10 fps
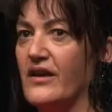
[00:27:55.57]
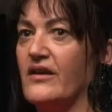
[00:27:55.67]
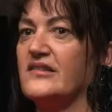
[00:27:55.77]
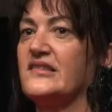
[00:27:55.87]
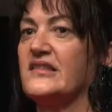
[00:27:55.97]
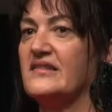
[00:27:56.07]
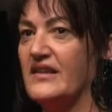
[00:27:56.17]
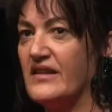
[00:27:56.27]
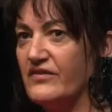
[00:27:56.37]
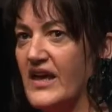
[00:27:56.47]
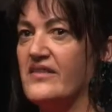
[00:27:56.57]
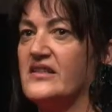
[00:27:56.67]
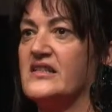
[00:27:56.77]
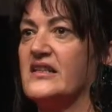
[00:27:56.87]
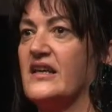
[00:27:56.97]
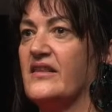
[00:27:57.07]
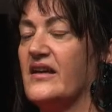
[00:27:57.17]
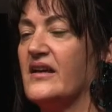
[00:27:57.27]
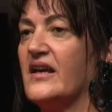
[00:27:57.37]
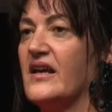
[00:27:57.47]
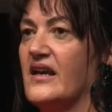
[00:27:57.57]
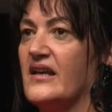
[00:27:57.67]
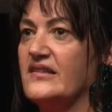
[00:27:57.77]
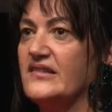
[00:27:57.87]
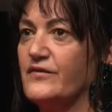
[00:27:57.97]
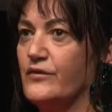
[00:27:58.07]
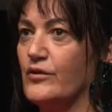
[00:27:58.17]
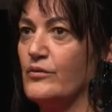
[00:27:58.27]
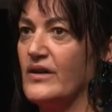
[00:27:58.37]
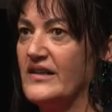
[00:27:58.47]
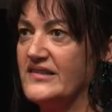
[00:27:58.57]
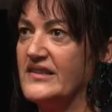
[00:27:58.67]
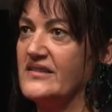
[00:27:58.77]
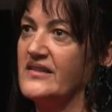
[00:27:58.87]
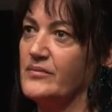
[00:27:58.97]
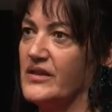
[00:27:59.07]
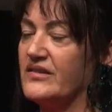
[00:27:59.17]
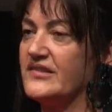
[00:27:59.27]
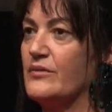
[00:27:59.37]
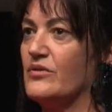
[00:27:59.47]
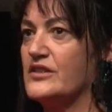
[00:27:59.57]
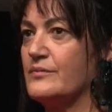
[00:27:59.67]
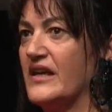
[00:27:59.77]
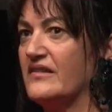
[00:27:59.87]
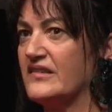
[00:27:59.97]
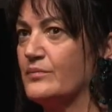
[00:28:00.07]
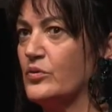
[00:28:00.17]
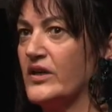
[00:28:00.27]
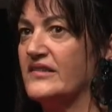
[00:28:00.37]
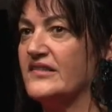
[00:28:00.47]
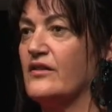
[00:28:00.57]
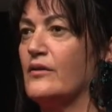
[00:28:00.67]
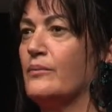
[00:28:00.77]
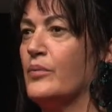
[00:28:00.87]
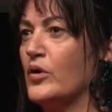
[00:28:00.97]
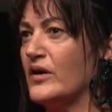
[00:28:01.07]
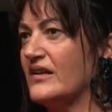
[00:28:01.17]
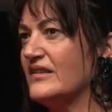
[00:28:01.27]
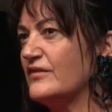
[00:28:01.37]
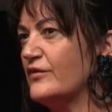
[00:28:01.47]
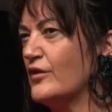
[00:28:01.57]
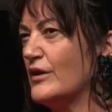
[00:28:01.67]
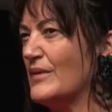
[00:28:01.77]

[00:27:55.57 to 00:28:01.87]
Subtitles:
else that they've gathered together is for a reason, because they want to make this point. So the book is very